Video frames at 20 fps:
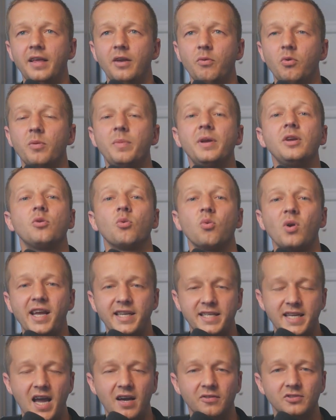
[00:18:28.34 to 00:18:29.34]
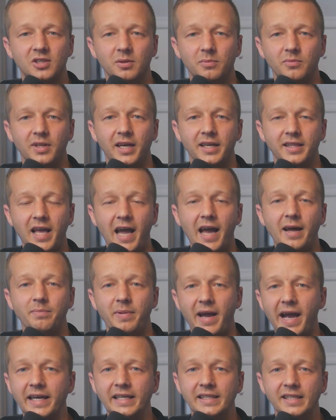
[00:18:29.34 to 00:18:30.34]
it would have been great to have something like
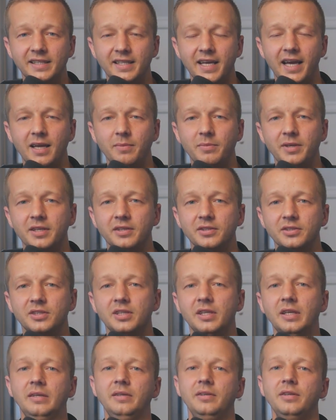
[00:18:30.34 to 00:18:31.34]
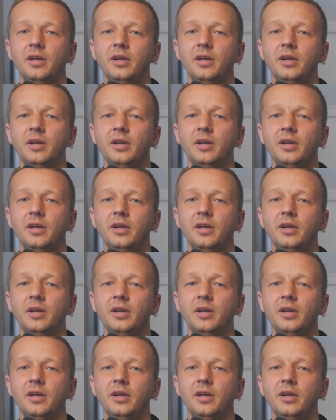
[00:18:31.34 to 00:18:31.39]
that back in the day because,